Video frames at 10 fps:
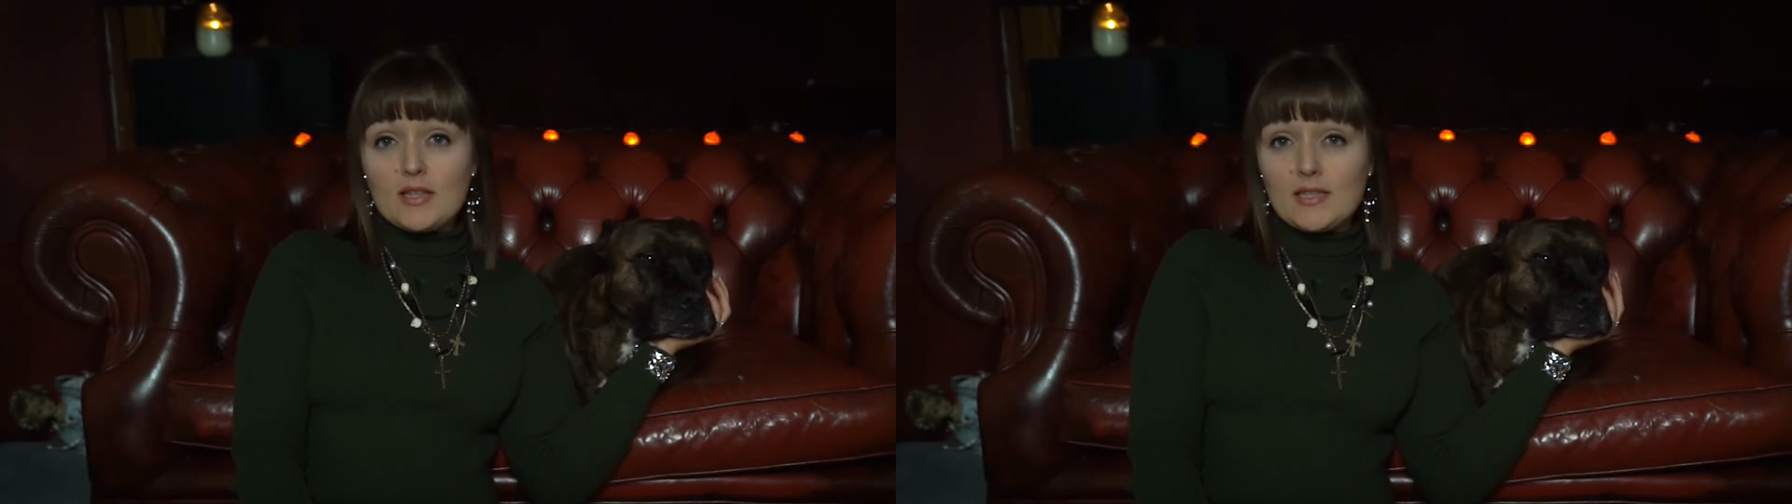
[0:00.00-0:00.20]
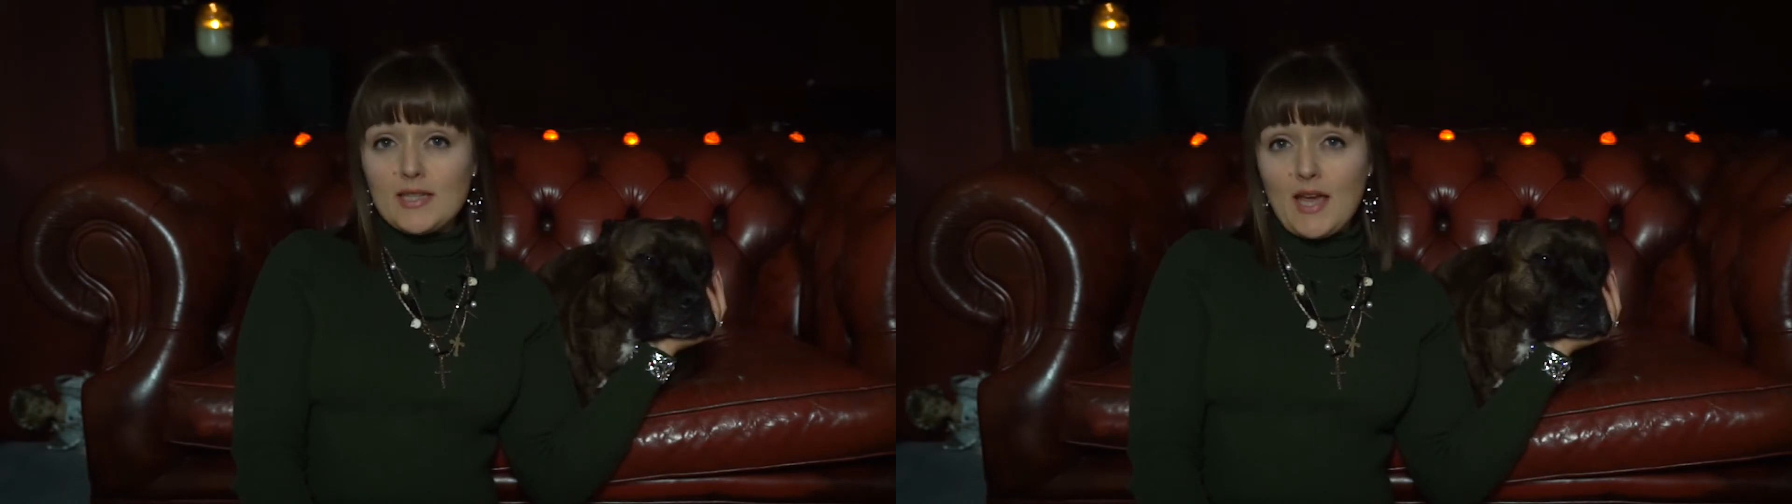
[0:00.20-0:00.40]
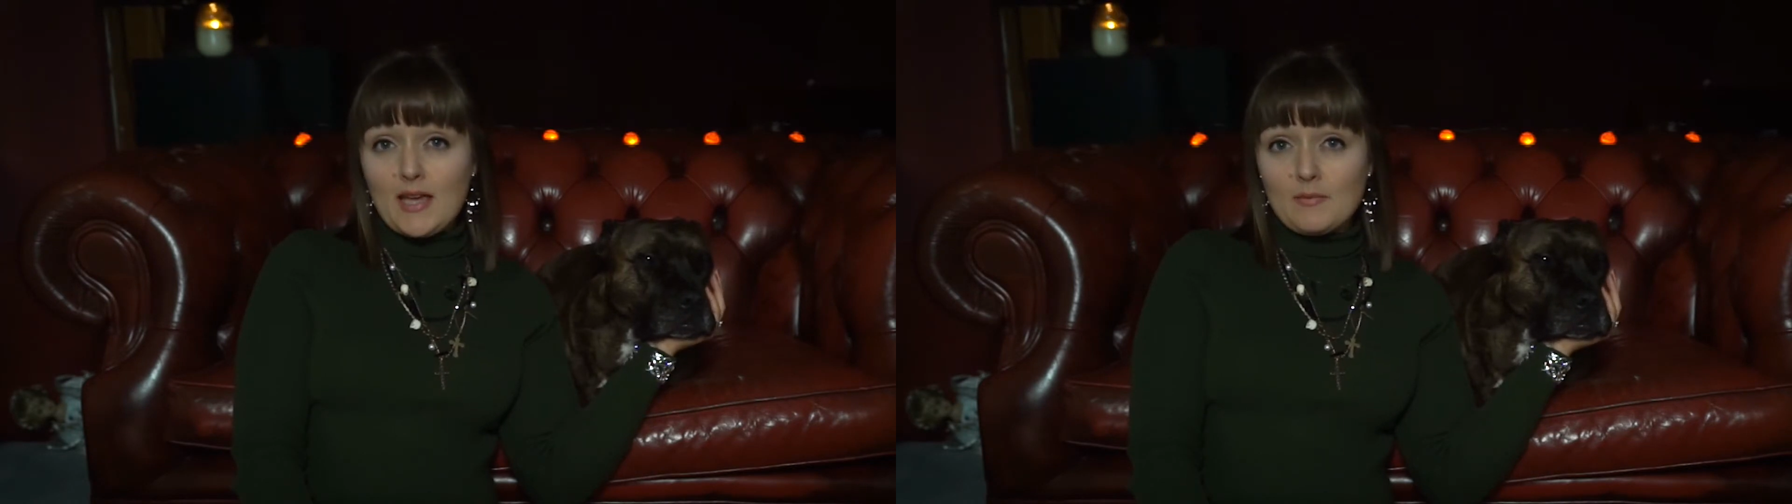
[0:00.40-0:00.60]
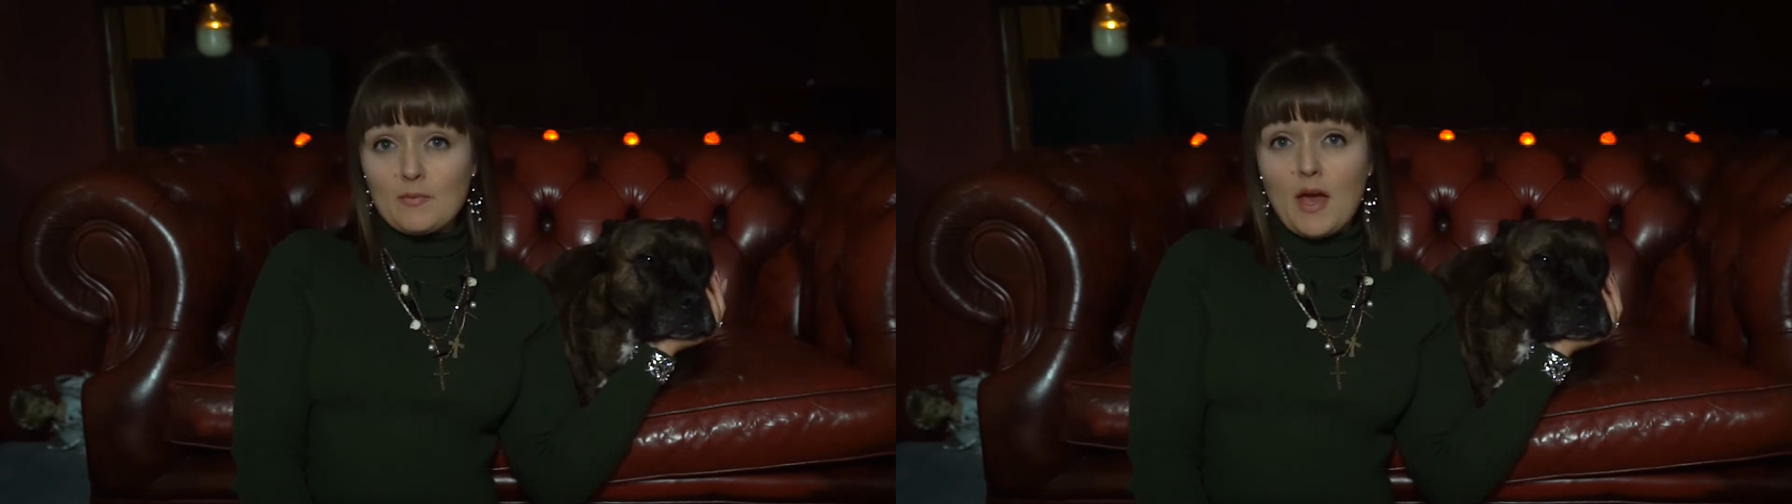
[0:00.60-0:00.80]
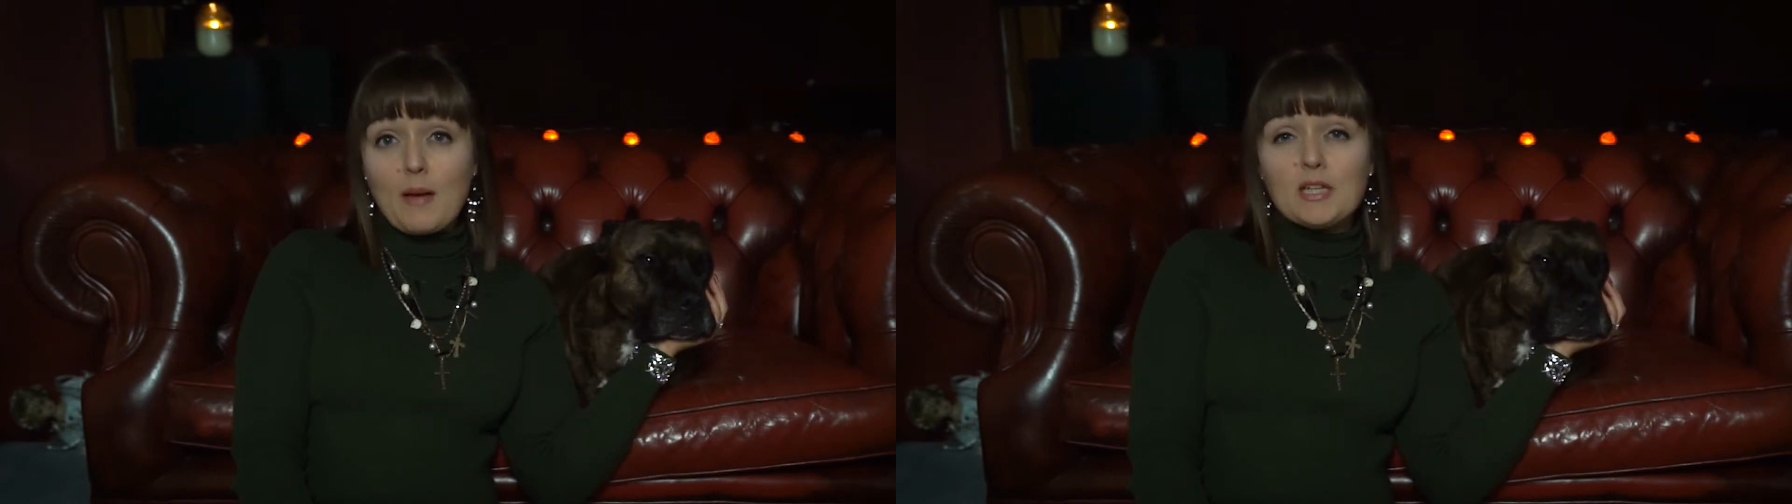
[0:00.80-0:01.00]
Today,
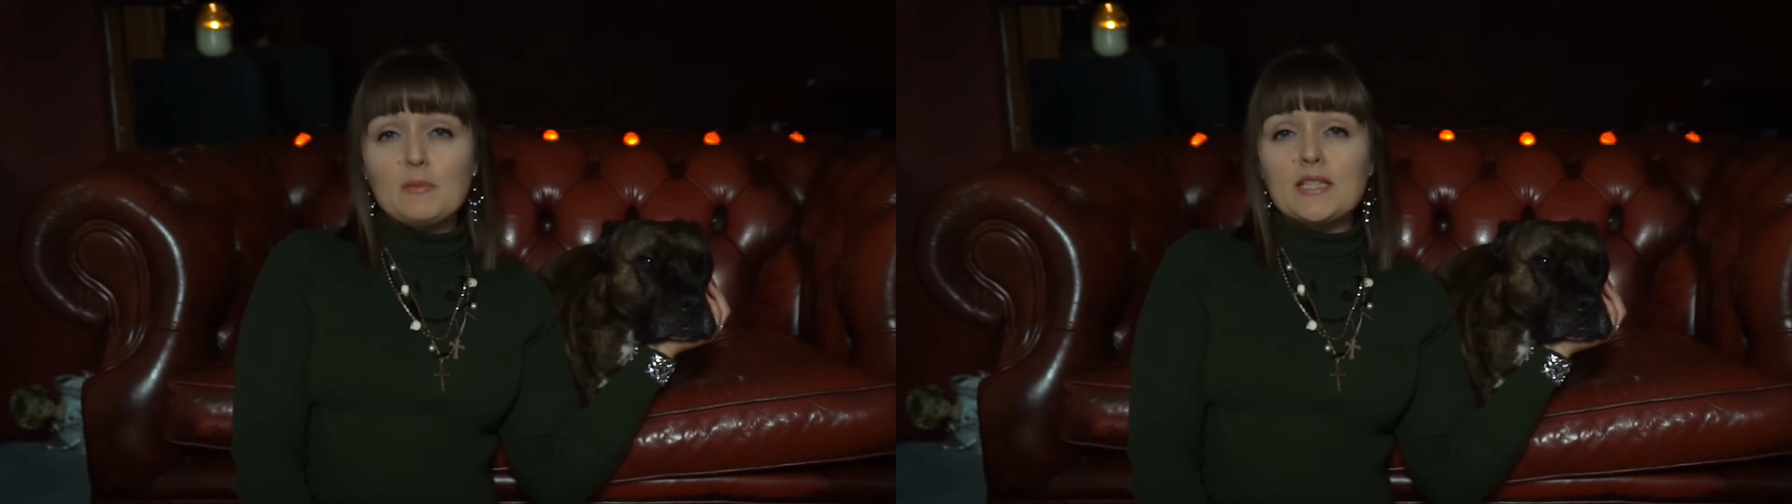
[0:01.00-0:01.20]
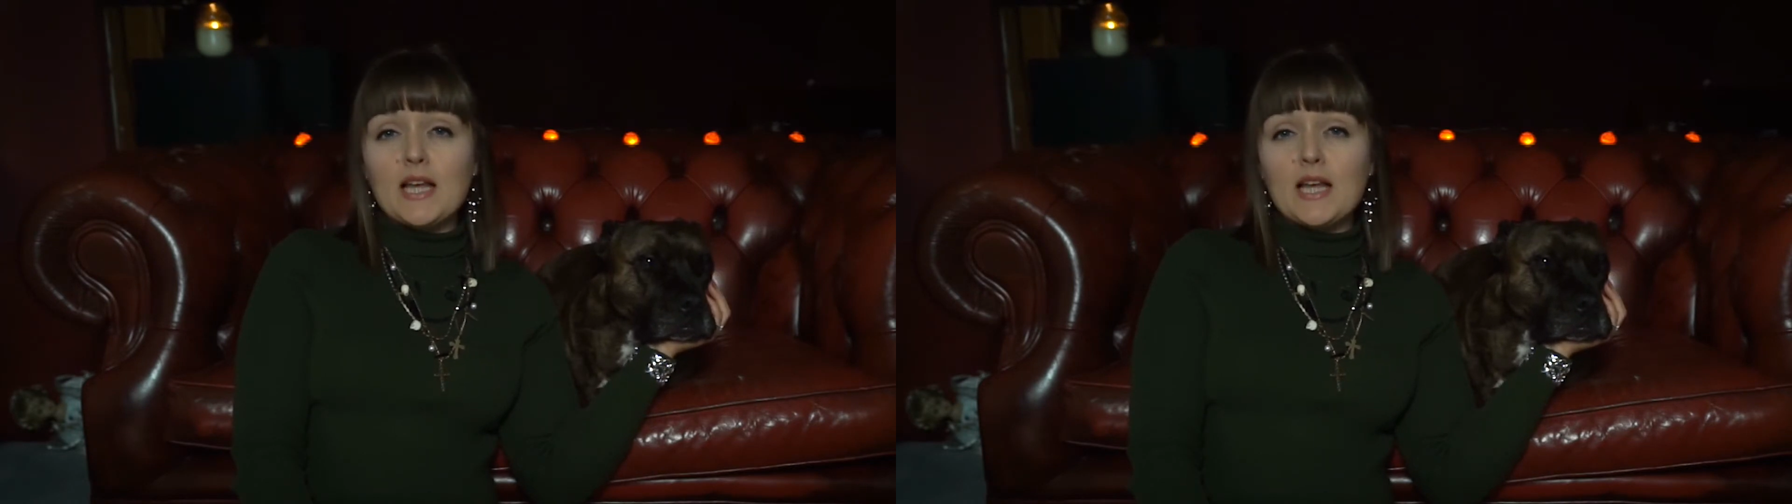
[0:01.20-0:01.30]
I'm going to be